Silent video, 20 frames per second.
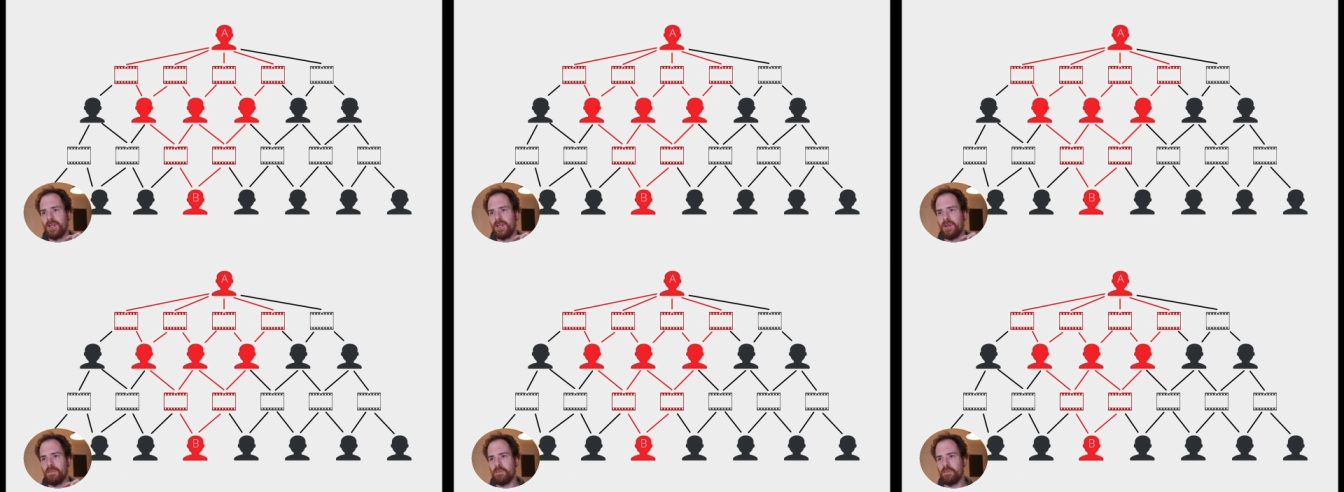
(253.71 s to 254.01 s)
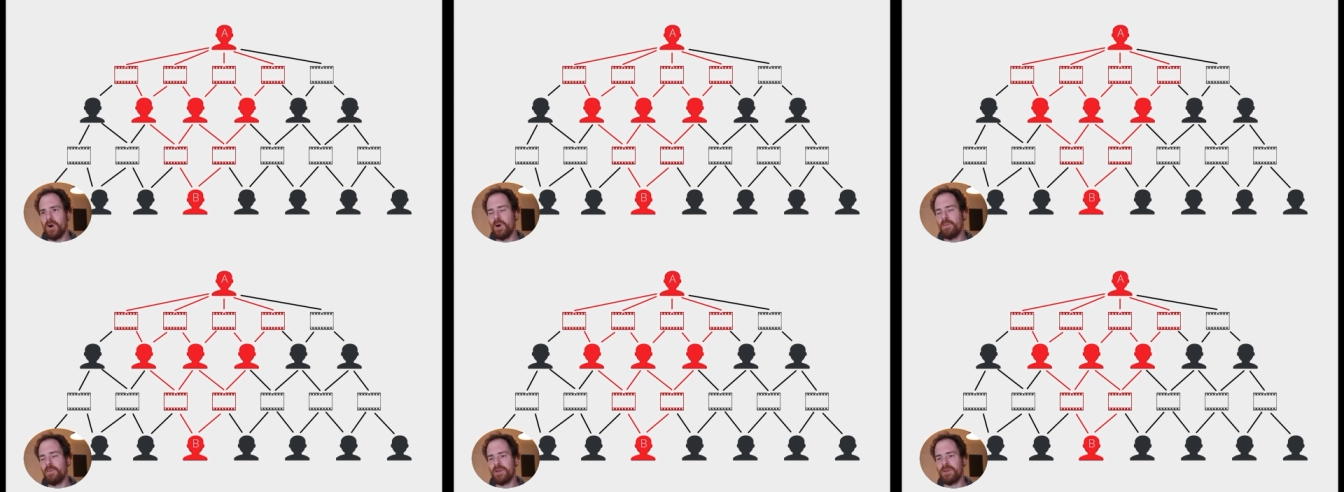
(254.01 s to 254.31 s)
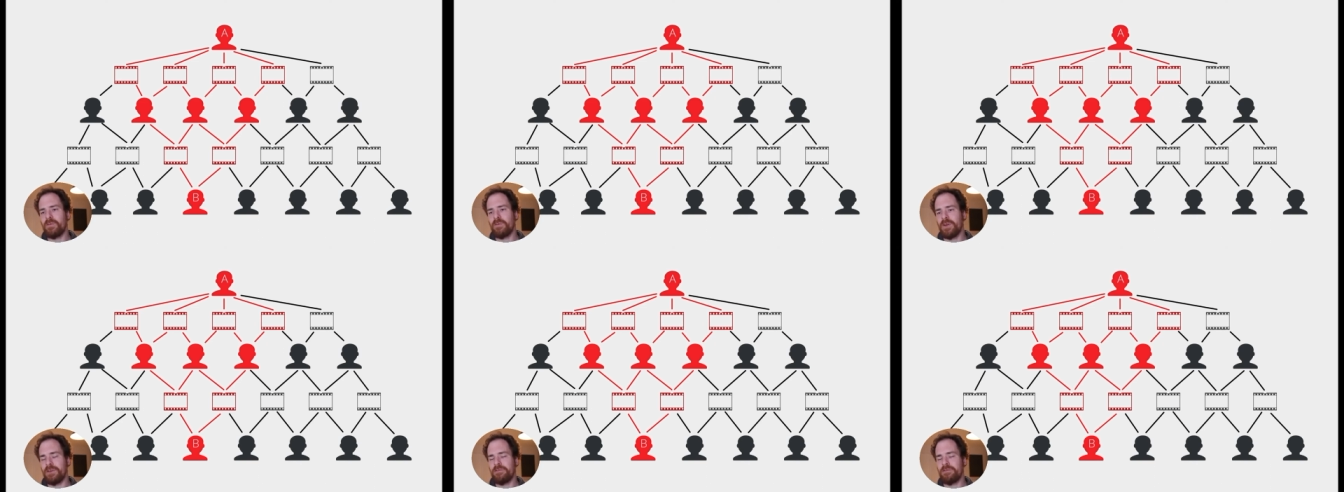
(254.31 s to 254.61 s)
the
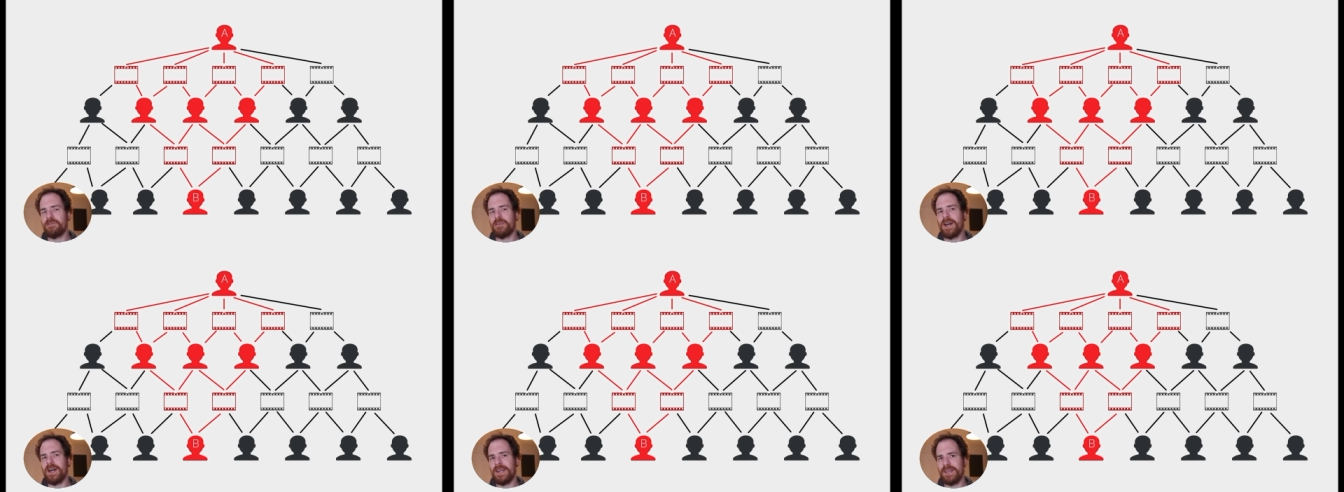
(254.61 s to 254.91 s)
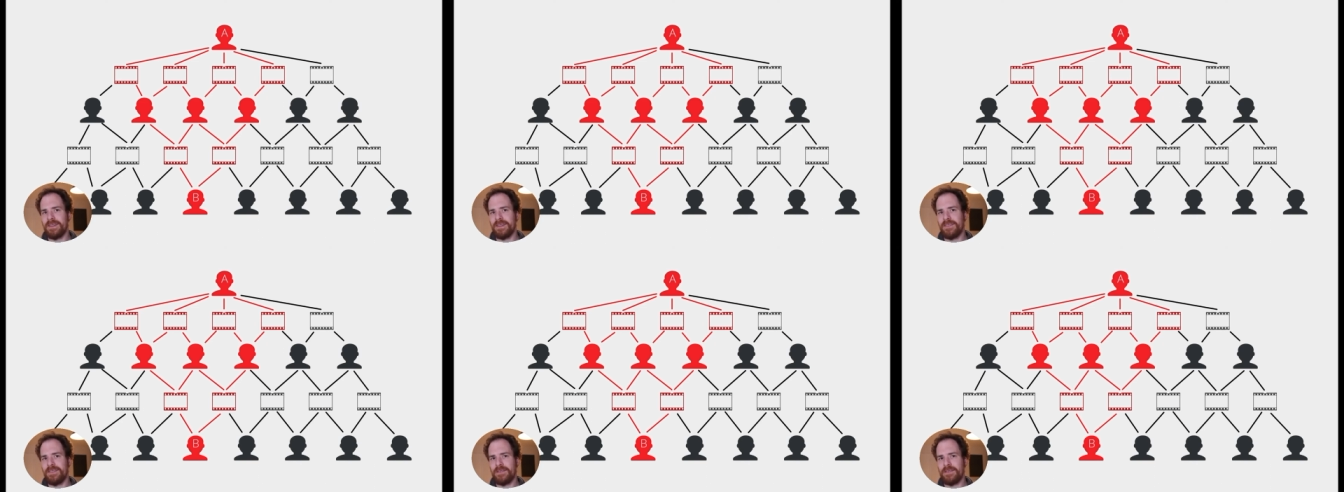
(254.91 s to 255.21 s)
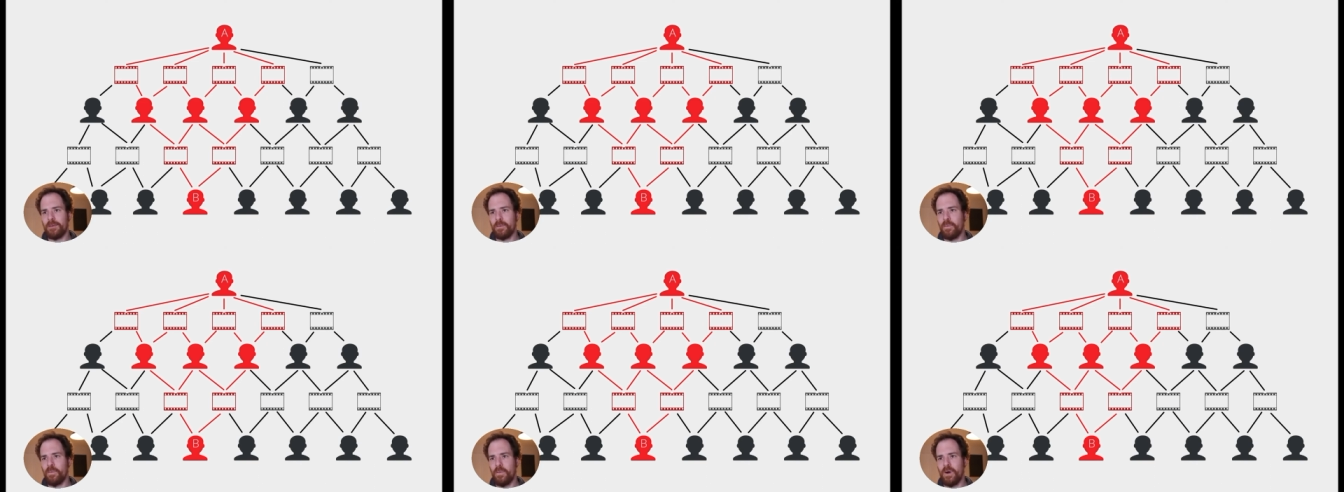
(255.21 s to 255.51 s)
moment we find
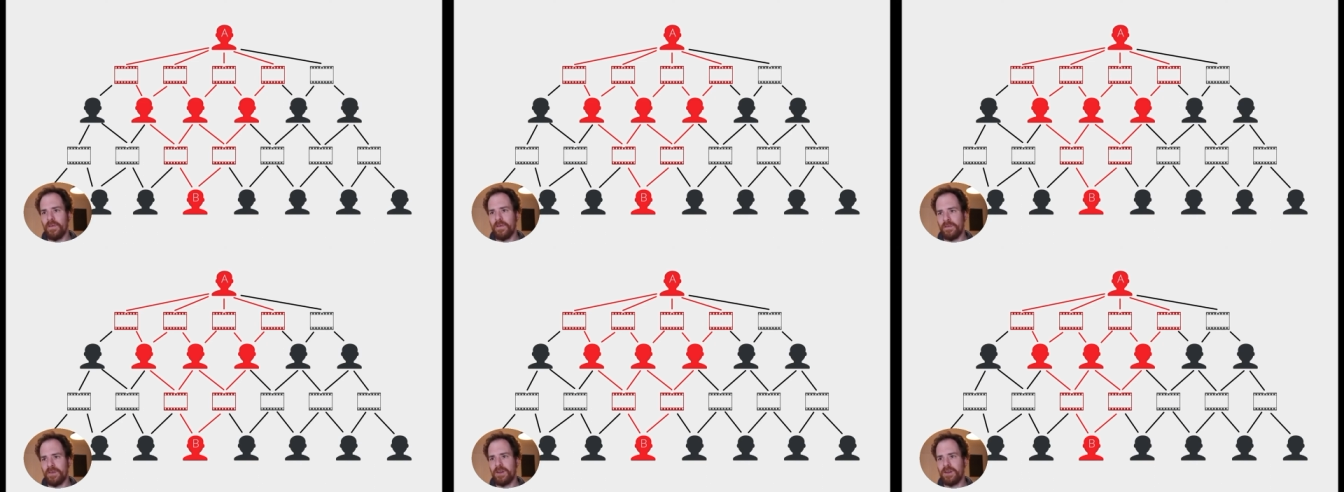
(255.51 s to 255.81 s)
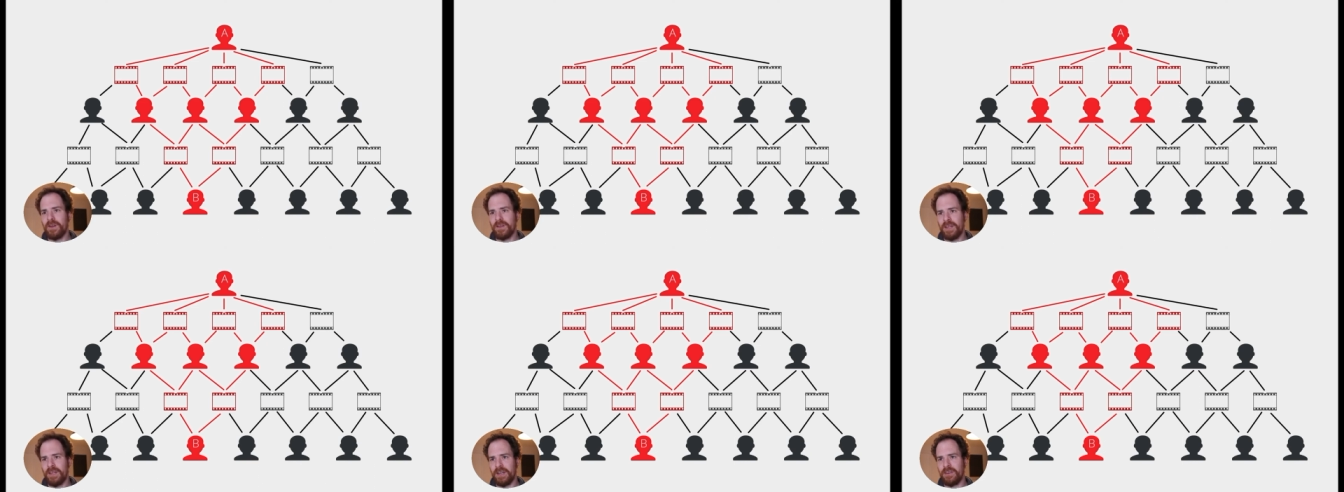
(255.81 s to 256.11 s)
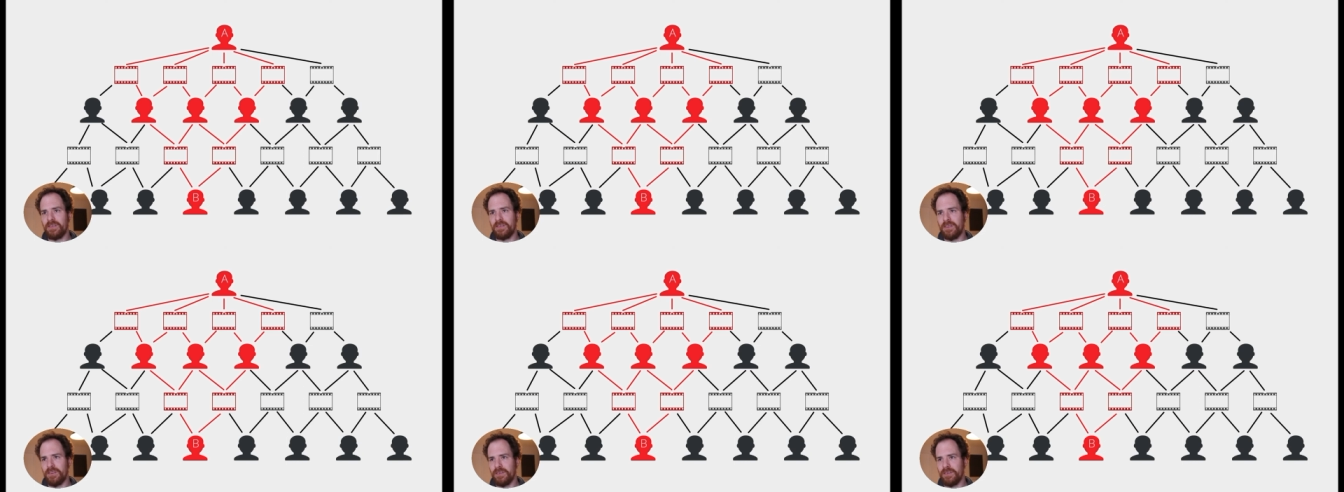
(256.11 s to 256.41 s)
one
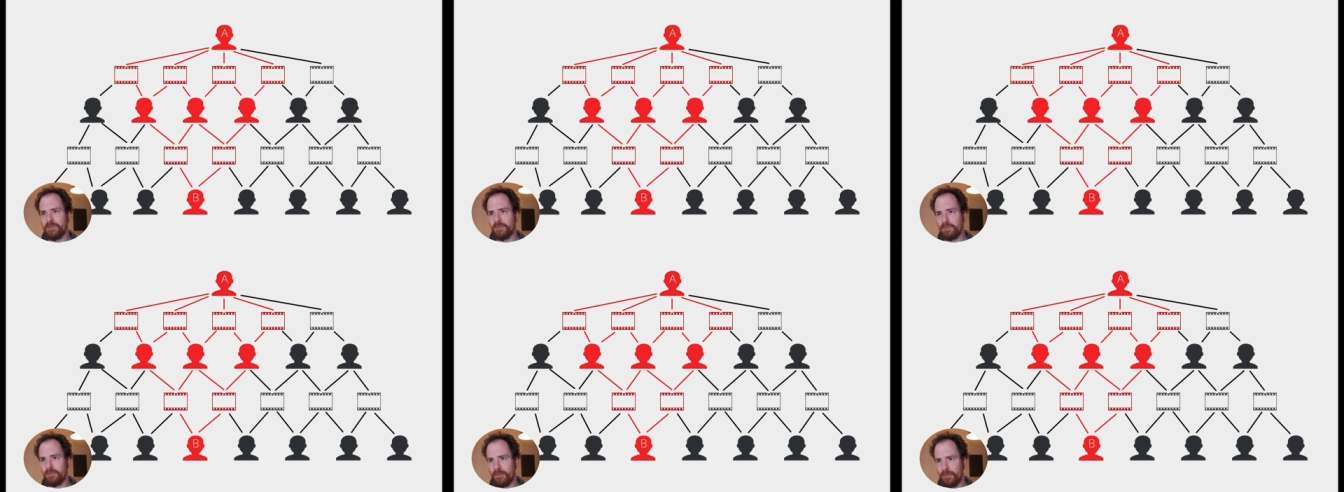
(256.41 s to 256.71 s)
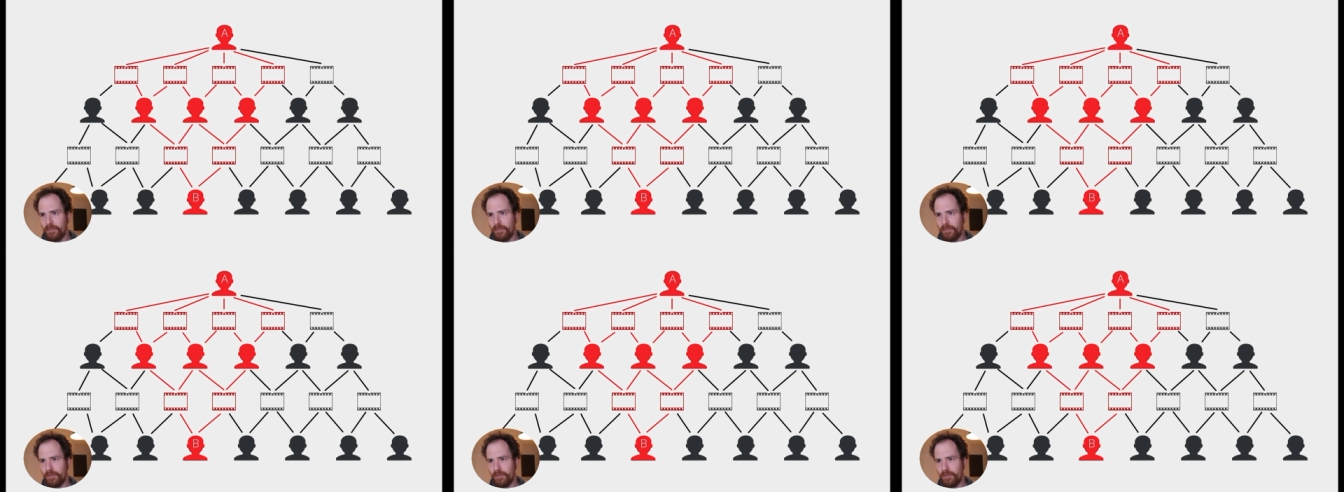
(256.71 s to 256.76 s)
connection.